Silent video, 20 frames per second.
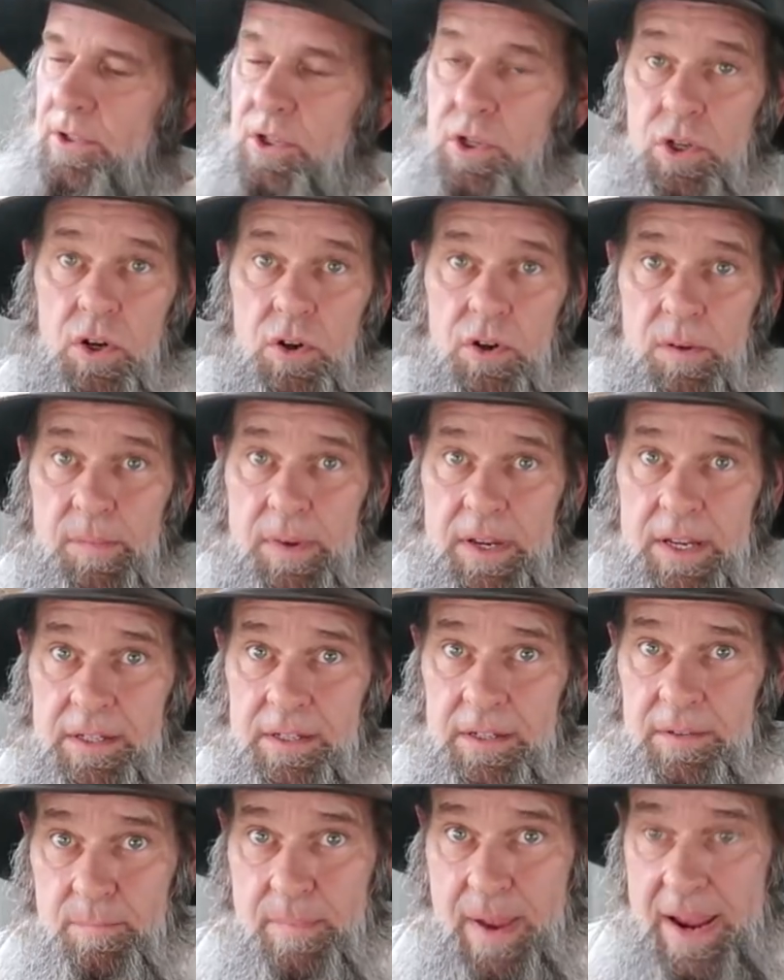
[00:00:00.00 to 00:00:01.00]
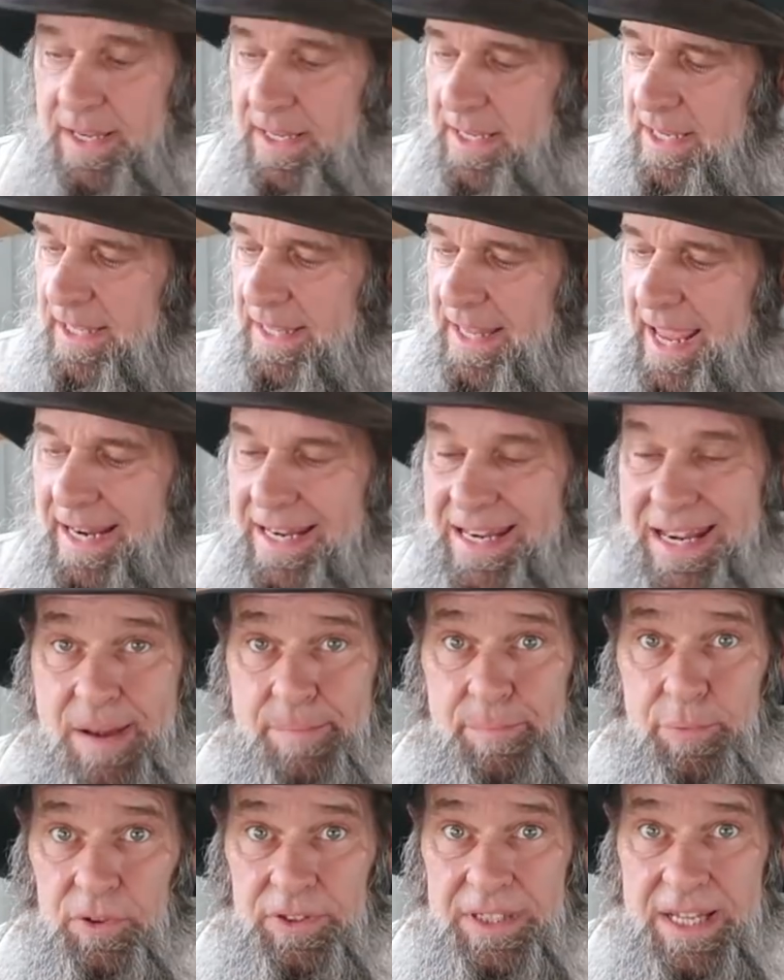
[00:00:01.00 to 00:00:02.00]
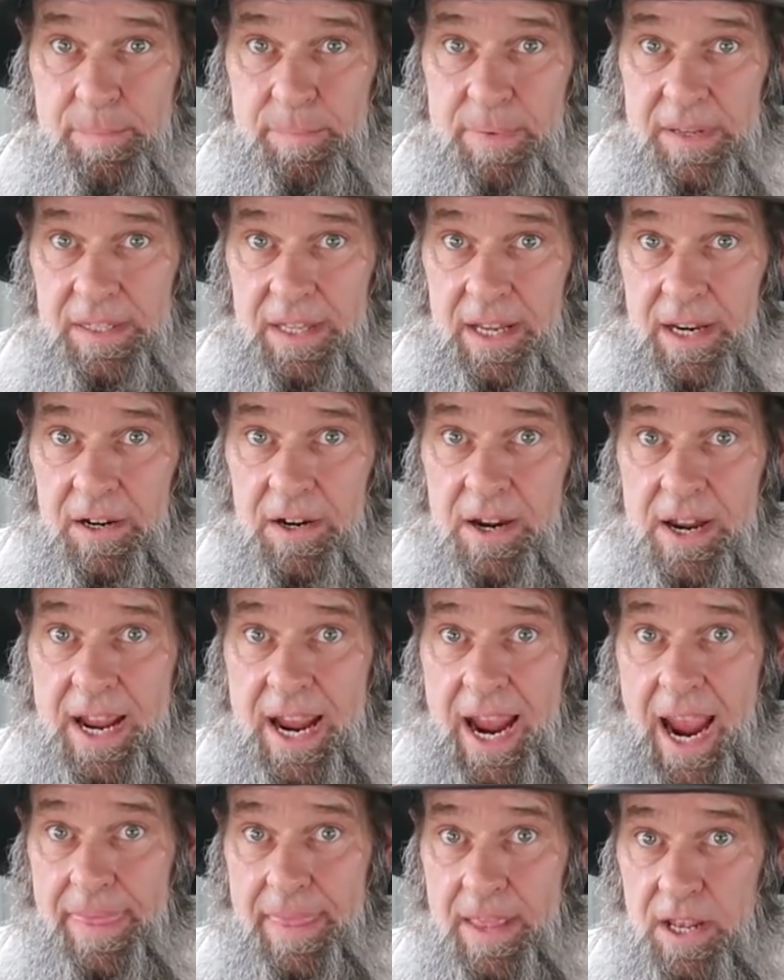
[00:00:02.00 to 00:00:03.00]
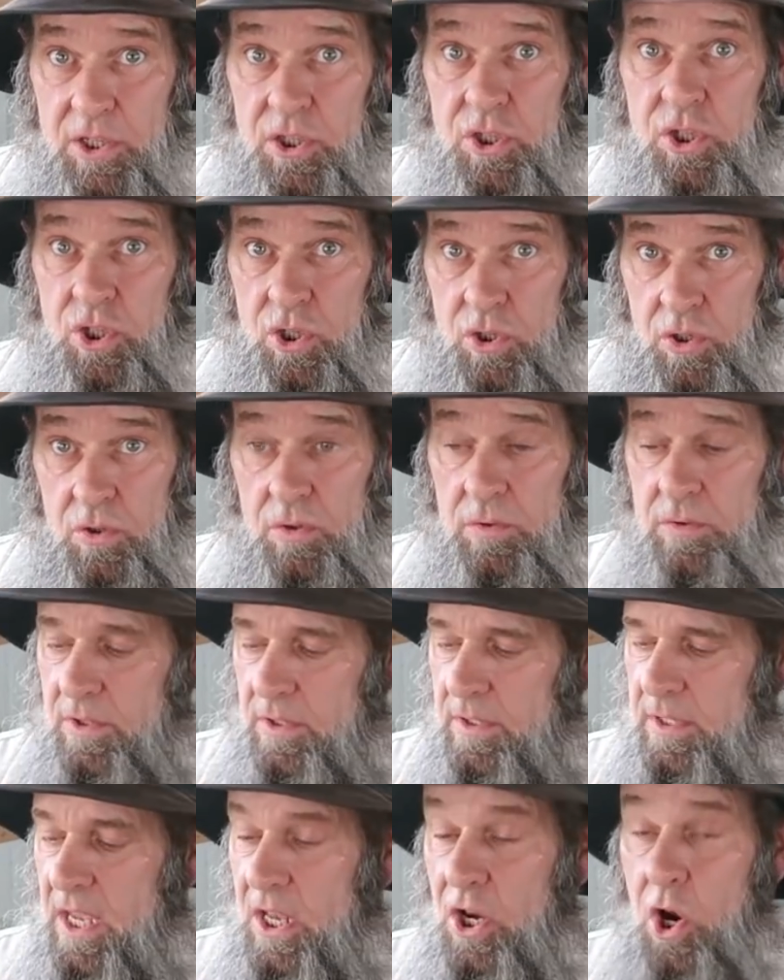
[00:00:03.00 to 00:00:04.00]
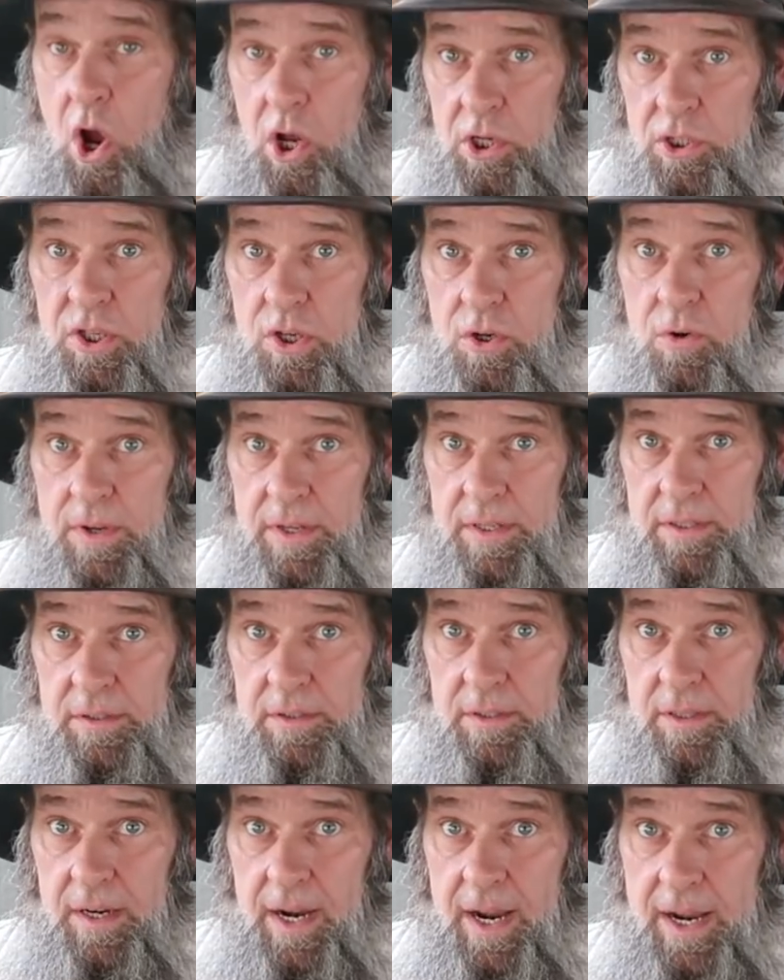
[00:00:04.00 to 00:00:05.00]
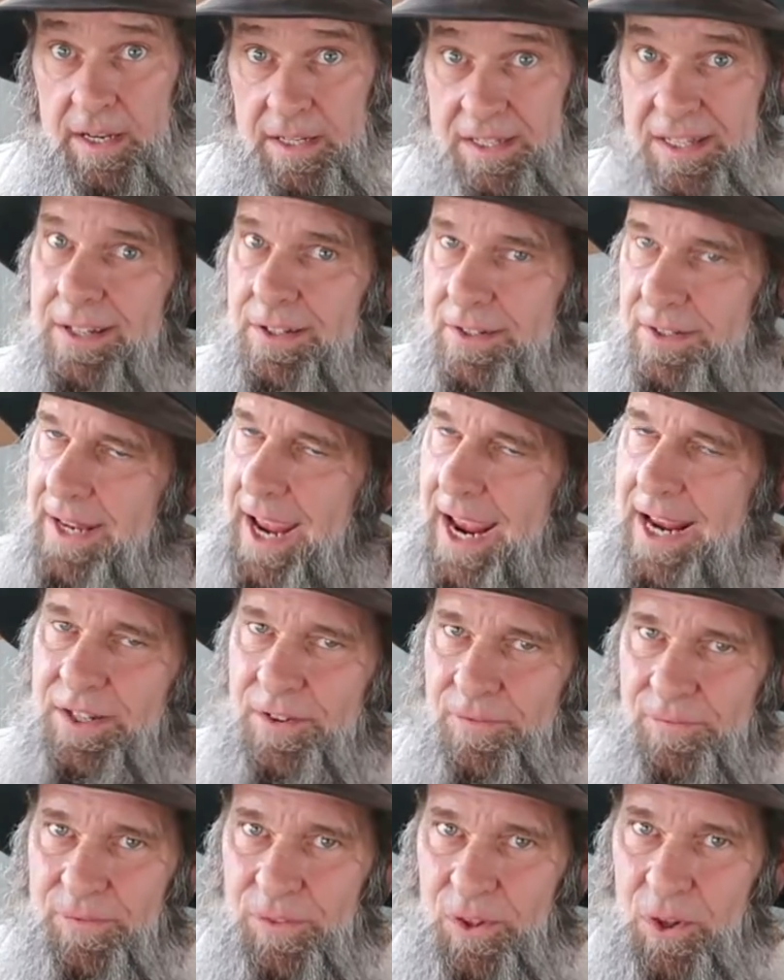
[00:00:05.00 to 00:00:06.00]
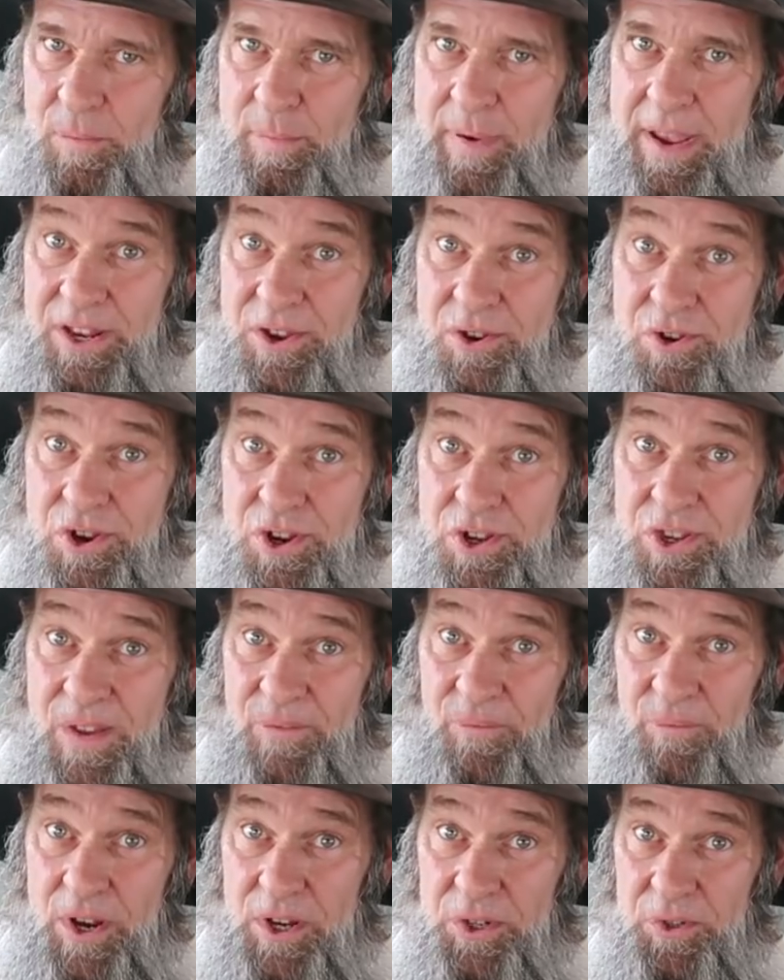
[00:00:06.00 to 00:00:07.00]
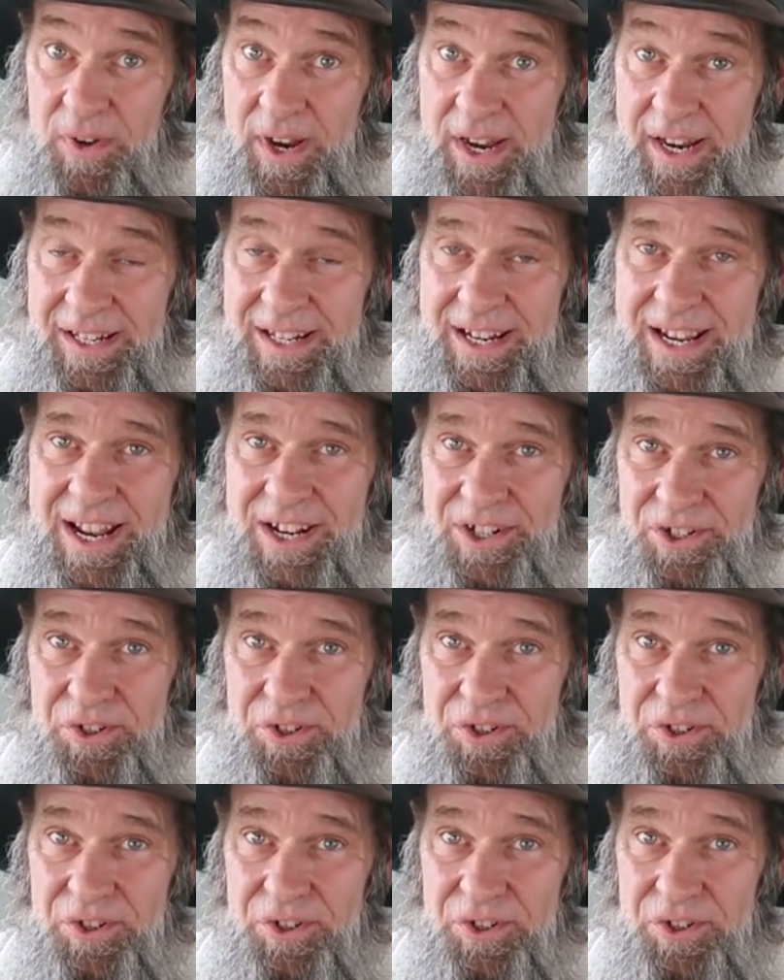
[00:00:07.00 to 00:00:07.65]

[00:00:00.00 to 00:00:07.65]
You know what I mean? Make get that nipple deep in there, and then she'll get on to it. All right? It, it takes a little bit. You could get frustrated.